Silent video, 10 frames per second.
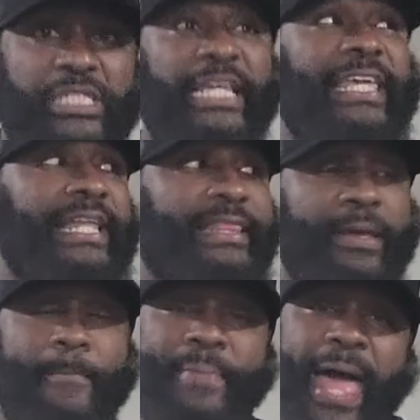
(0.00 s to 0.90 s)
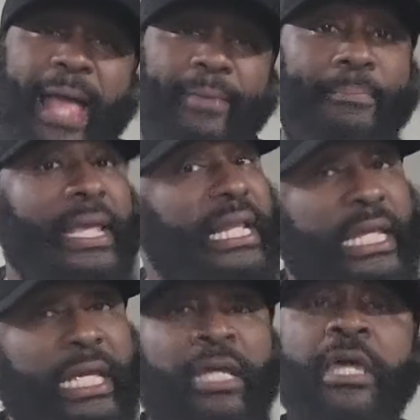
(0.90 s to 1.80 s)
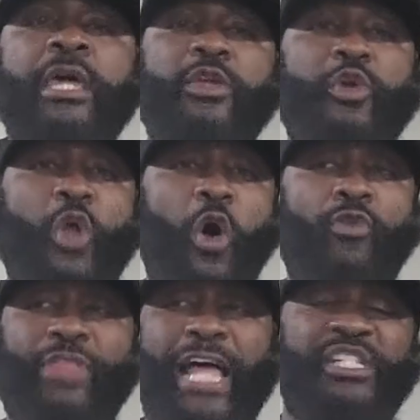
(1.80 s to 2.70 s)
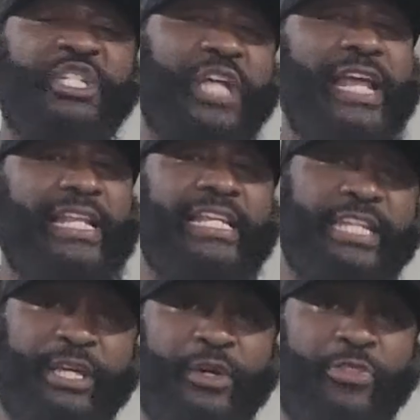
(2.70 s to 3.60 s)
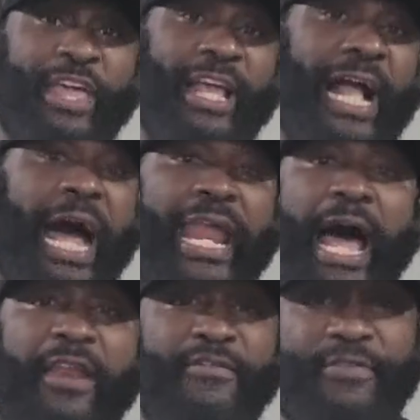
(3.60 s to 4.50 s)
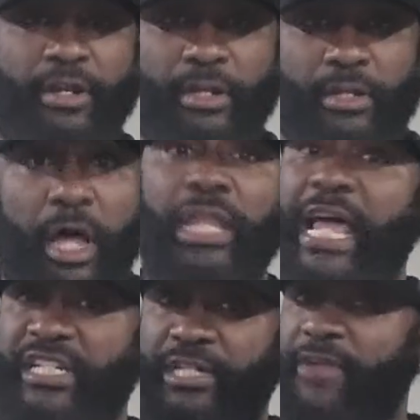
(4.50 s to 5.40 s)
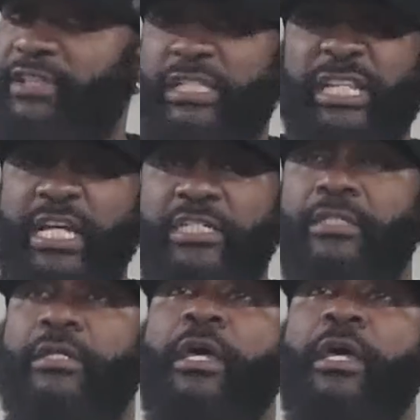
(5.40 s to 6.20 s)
to get them back, meaning, that shady deal, they got out of it, alleged. Everything's alleged.